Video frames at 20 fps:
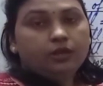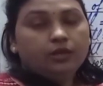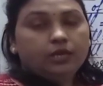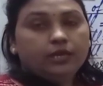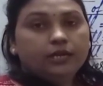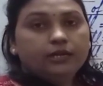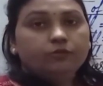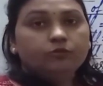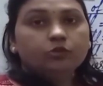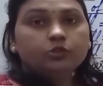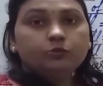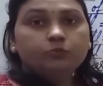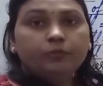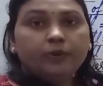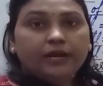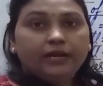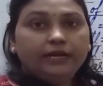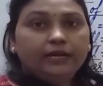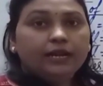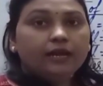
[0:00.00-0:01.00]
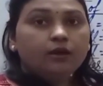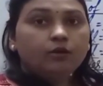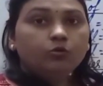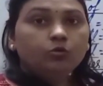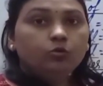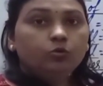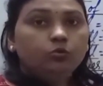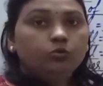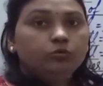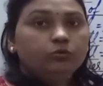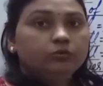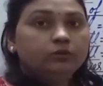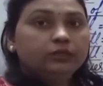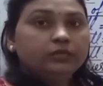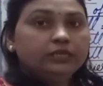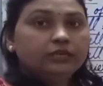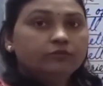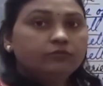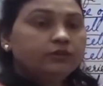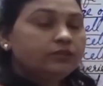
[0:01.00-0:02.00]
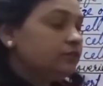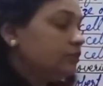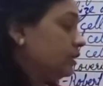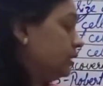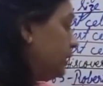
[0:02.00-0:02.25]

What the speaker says: it was Benda who given the